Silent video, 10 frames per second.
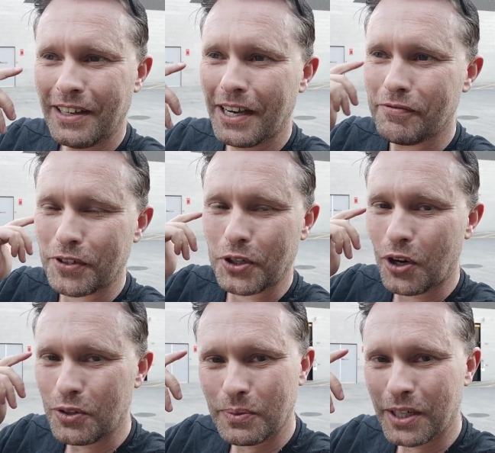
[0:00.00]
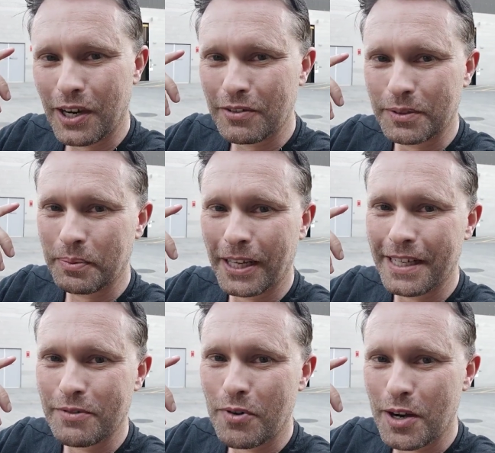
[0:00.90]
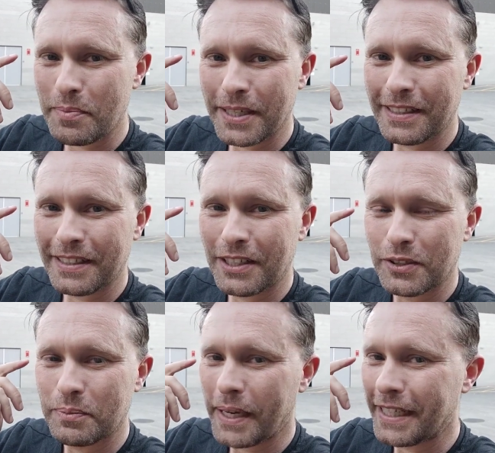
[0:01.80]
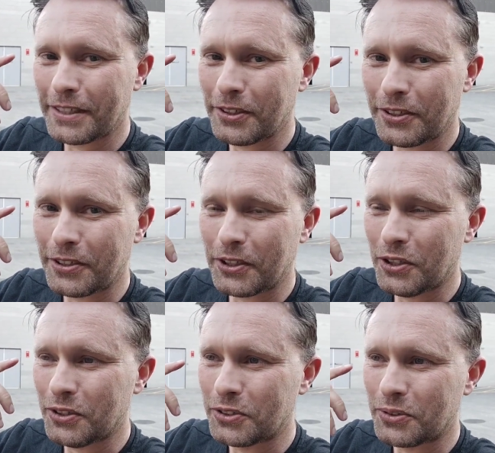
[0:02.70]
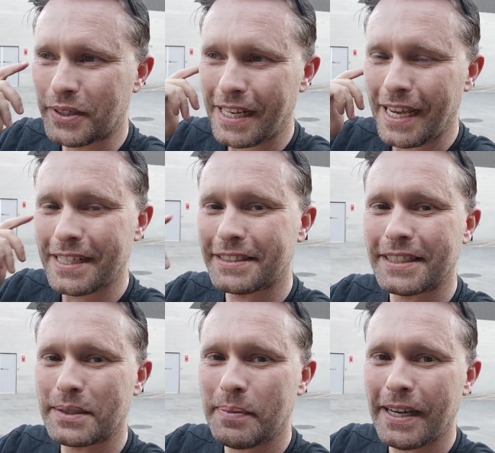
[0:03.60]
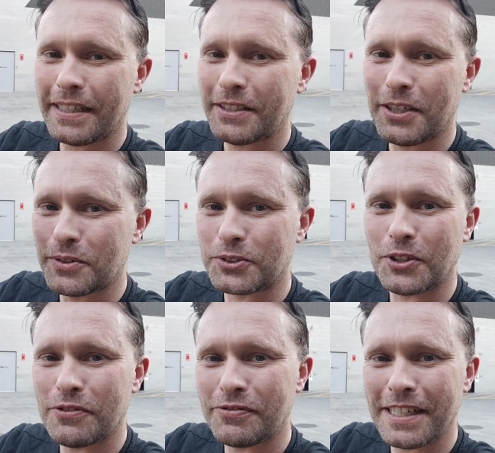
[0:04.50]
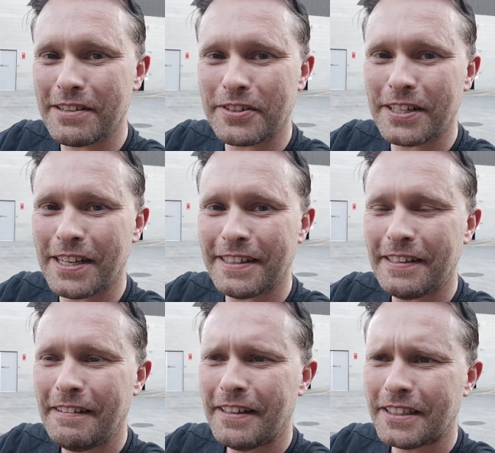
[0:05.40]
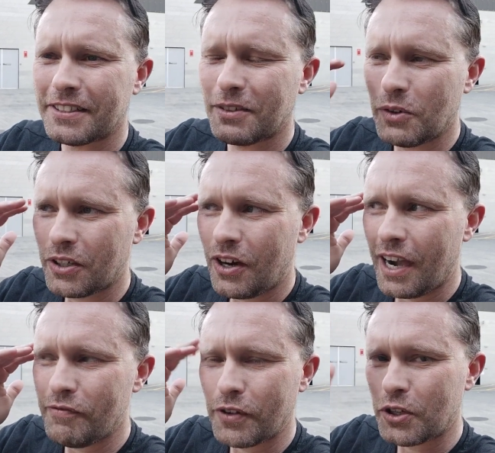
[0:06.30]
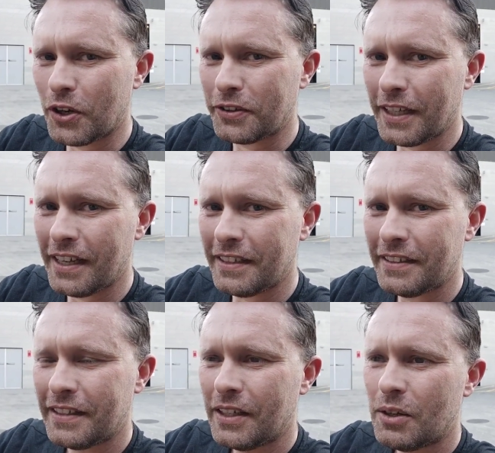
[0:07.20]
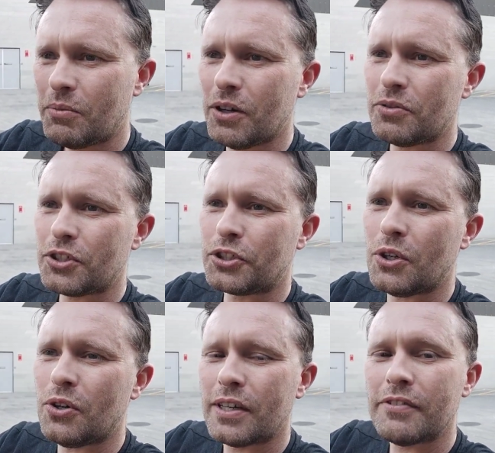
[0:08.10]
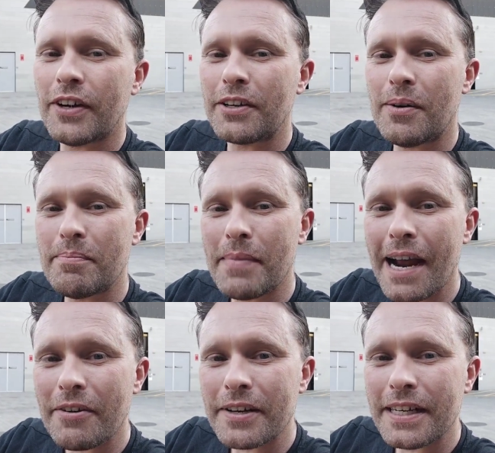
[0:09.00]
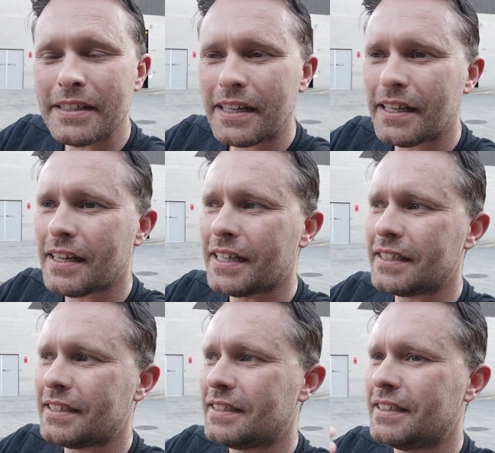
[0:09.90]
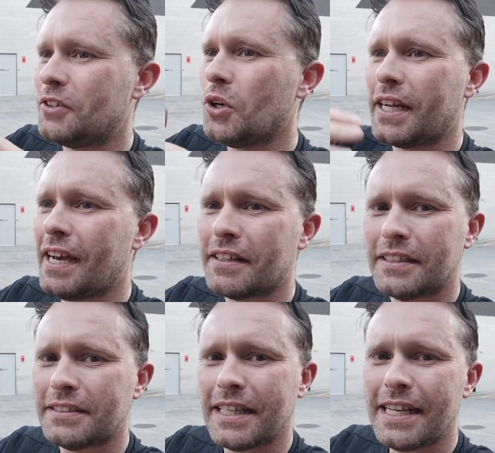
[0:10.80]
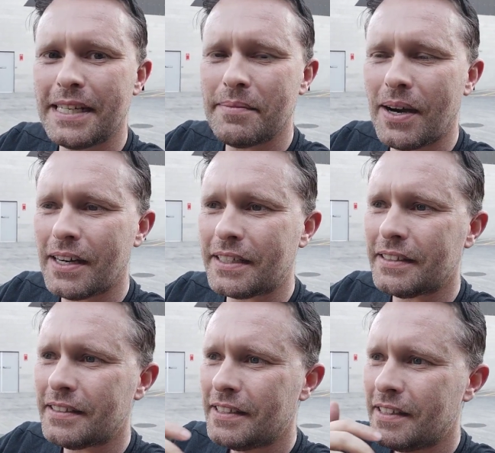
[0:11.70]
I forgot when I was playing rugby and I was banging a lot of girls, or when I had a six-pack and I was surfing every day. It's like, what, I forgot that? Well, sure, if I got married and I got out of the dating market,